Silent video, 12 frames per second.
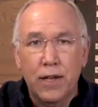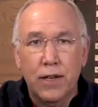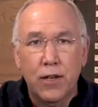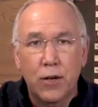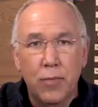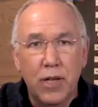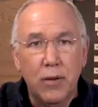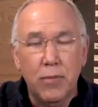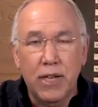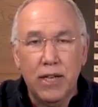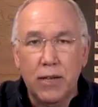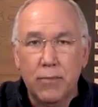there are many
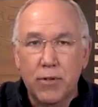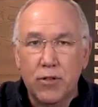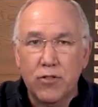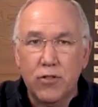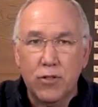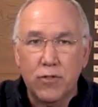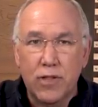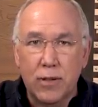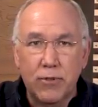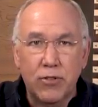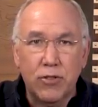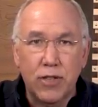beekeepers who have
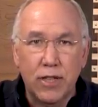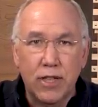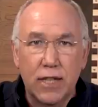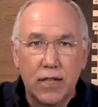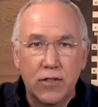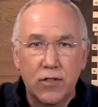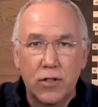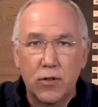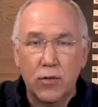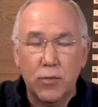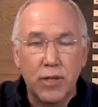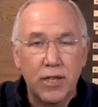demonstrated how to start
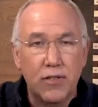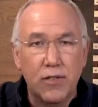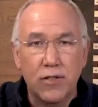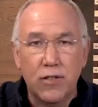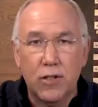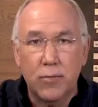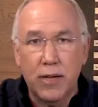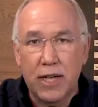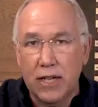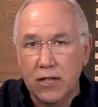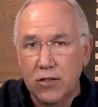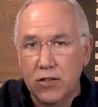with bees, install
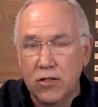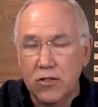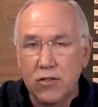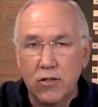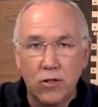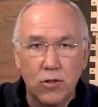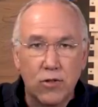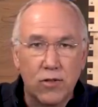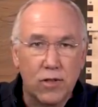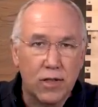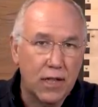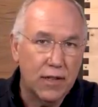packages,
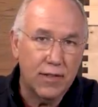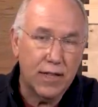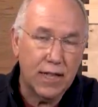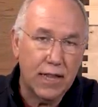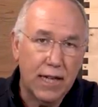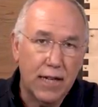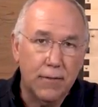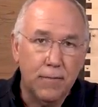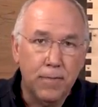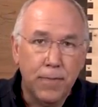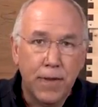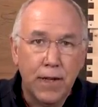nukes, and things like that.
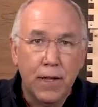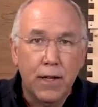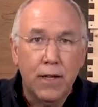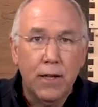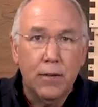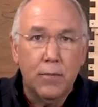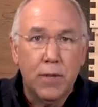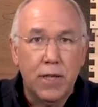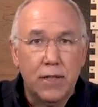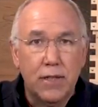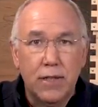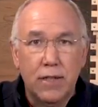
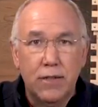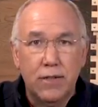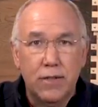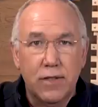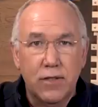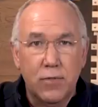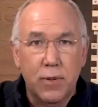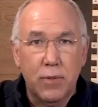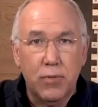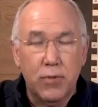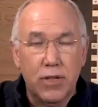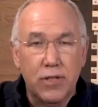But uh, since
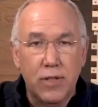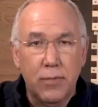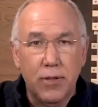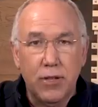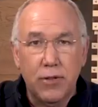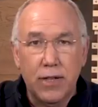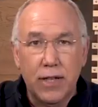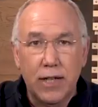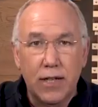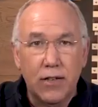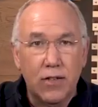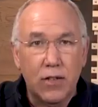people want to see me do it, I
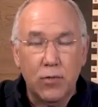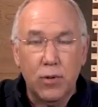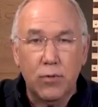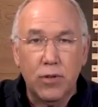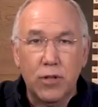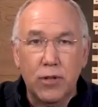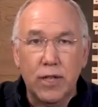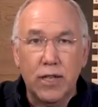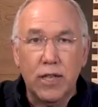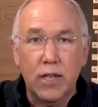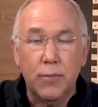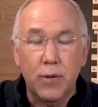guess that's what we're doing
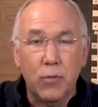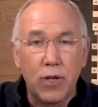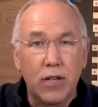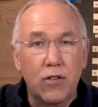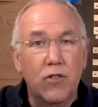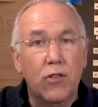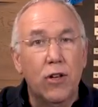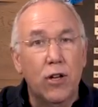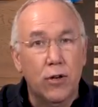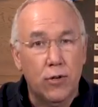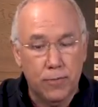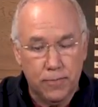in the coming weeks.
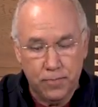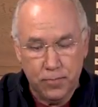So,